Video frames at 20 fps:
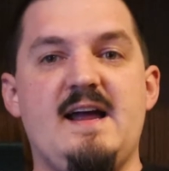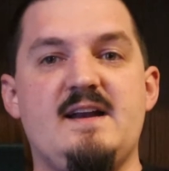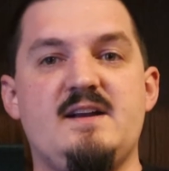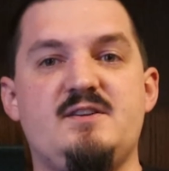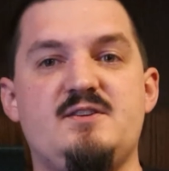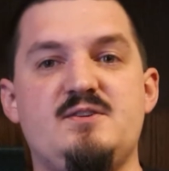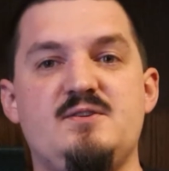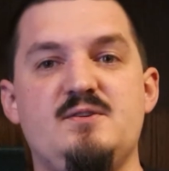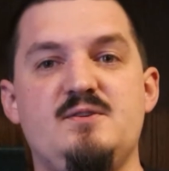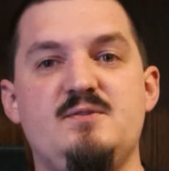
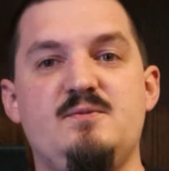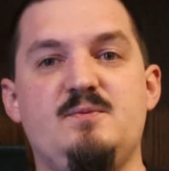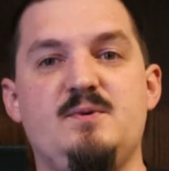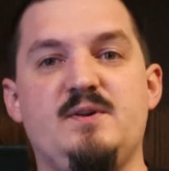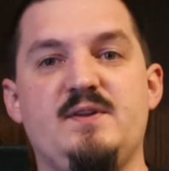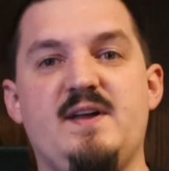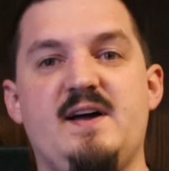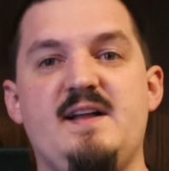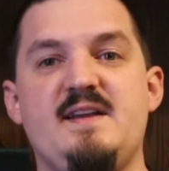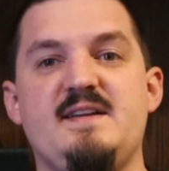attitude
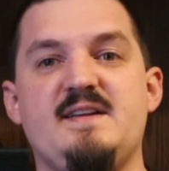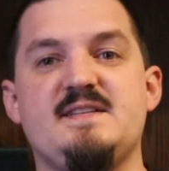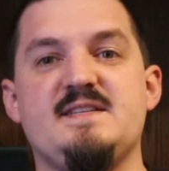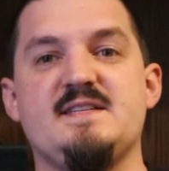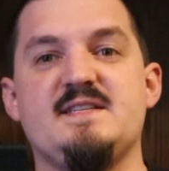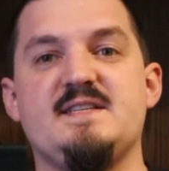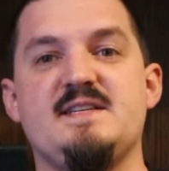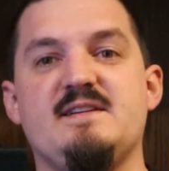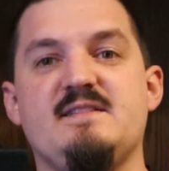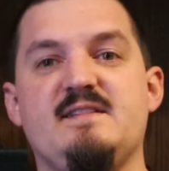will not
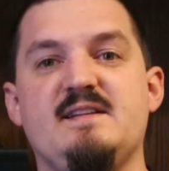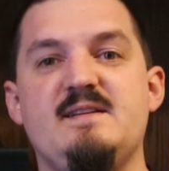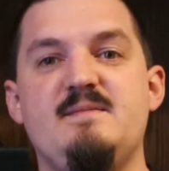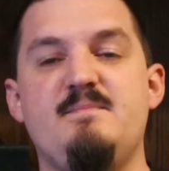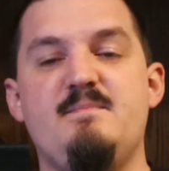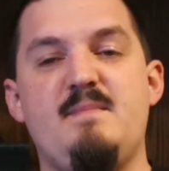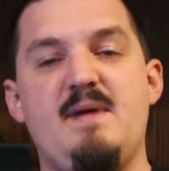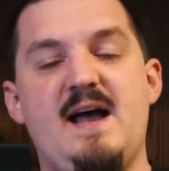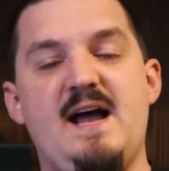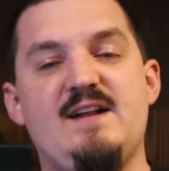necessarily
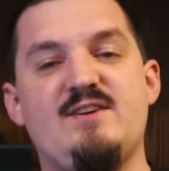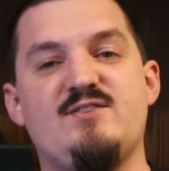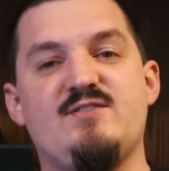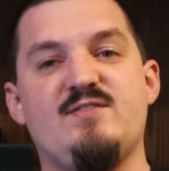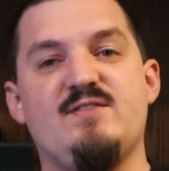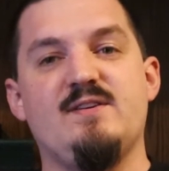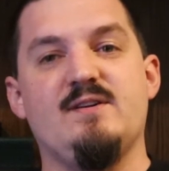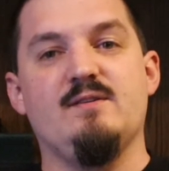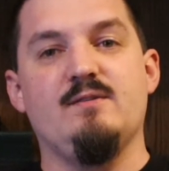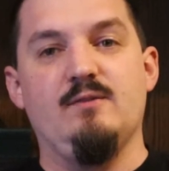
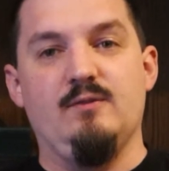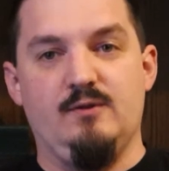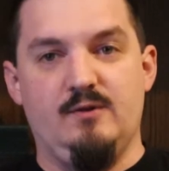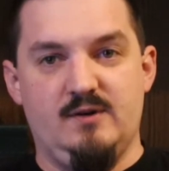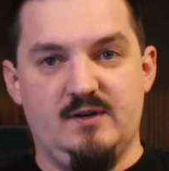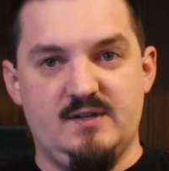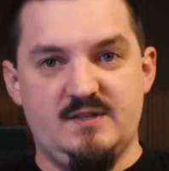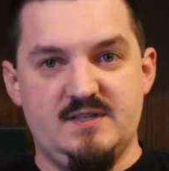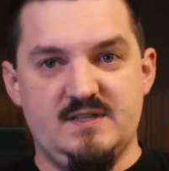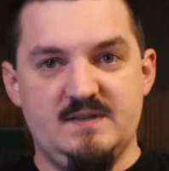match their
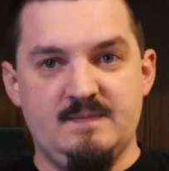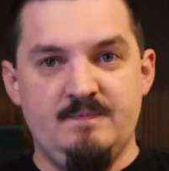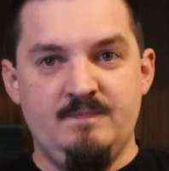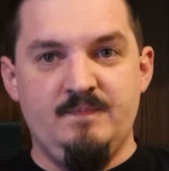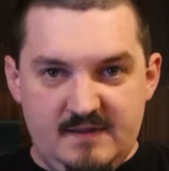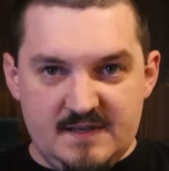looks.